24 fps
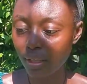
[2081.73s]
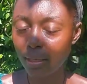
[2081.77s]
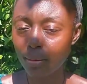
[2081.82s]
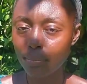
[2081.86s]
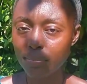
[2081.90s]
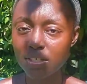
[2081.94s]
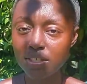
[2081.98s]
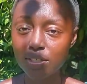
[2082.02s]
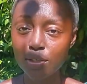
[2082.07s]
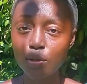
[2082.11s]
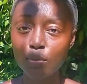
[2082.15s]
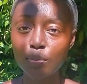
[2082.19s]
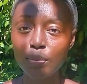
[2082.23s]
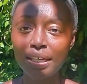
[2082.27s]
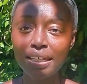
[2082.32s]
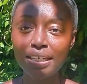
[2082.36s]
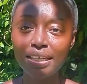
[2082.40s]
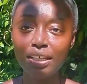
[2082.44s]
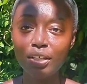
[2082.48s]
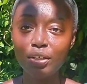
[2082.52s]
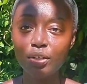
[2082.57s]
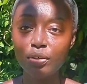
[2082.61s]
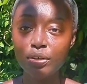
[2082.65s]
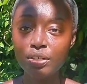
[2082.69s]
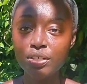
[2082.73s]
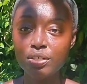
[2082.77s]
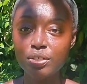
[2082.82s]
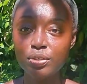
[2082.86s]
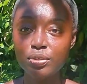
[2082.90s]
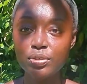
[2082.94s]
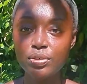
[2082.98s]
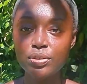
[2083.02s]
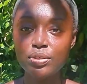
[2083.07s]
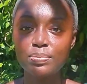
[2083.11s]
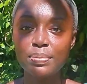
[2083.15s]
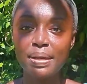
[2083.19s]
I'm still making
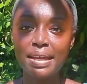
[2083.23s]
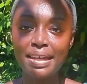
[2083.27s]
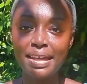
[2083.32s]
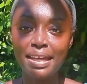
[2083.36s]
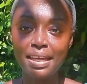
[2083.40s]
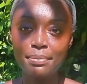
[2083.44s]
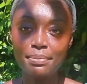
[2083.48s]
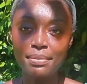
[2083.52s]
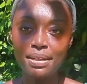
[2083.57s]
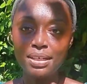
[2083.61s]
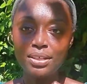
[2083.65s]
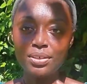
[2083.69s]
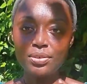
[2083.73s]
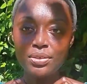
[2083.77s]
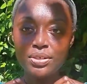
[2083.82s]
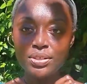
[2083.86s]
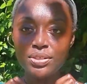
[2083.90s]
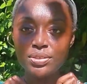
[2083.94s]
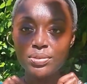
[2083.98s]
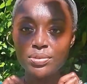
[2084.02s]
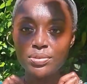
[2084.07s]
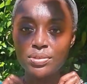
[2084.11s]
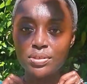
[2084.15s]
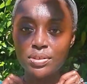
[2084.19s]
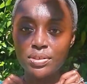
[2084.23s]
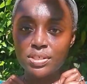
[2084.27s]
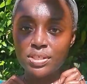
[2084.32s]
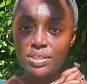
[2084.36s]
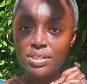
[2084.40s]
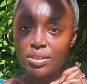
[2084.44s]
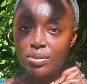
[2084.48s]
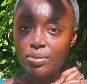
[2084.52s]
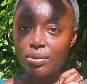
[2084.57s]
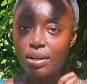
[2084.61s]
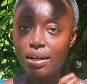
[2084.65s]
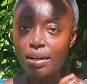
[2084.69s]
crystals. My handmade crystals are
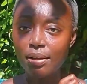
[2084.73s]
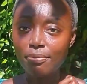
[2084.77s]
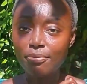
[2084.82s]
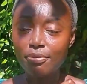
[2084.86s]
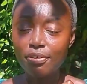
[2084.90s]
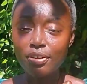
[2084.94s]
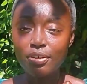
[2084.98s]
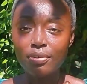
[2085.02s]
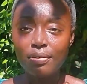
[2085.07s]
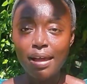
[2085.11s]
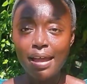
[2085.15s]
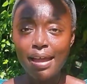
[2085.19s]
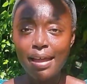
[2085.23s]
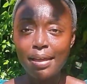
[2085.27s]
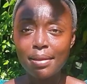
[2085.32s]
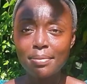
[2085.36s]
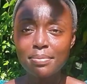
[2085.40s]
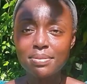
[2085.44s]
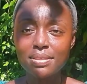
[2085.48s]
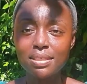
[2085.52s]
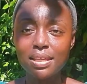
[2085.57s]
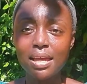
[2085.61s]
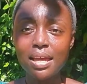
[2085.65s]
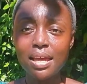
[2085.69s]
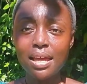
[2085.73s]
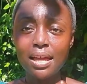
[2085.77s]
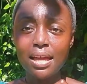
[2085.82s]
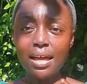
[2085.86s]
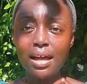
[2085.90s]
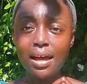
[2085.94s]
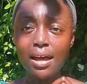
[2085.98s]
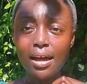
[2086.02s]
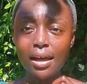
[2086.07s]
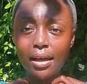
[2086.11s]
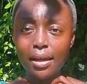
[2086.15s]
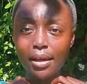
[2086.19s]
still up for grabs.
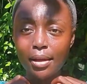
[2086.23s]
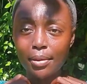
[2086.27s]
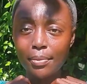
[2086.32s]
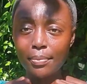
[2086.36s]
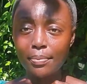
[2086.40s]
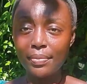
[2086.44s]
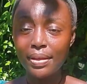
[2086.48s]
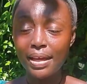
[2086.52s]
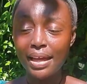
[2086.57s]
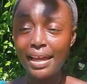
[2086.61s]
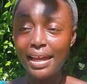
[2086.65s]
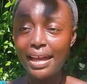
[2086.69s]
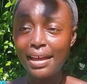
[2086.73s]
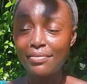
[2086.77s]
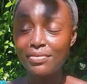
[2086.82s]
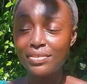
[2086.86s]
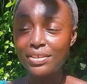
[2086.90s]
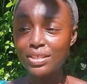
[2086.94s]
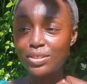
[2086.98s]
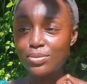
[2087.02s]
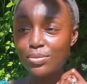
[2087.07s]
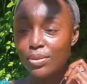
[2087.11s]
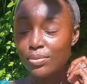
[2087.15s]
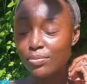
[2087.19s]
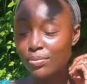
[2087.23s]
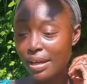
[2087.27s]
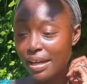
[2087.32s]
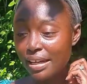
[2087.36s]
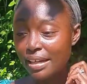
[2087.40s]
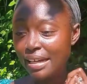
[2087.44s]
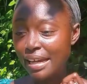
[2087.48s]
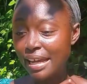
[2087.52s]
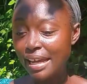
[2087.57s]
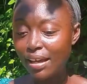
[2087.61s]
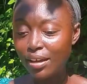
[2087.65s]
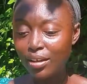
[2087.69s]
Um, I have this one
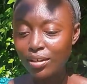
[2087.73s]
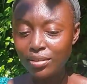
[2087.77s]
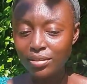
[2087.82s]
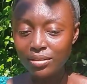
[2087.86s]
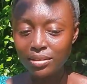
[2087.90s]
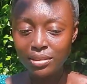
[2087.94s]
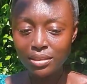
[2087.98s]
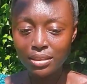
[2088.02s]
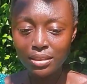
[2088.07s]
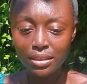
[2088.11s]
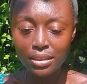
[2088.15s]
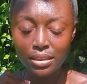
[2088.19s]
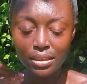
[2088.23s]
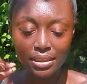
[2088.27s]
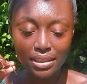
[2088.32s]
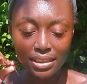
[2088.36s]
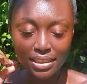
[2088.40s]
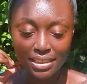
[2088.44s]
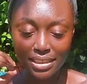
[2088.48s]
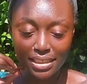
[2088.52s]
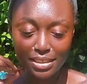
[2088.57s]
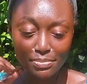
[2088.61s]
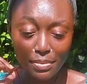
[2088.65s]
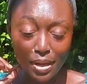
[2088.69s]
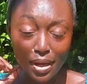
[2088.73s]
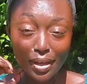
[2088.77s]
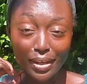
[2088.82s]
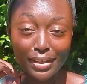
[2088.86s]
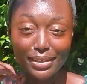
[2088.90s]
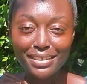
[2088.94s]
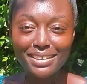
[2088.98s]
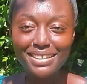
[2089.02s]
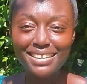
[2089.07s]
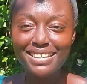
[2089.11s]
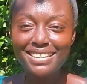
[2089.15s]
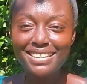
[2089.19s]
right now. This is mine.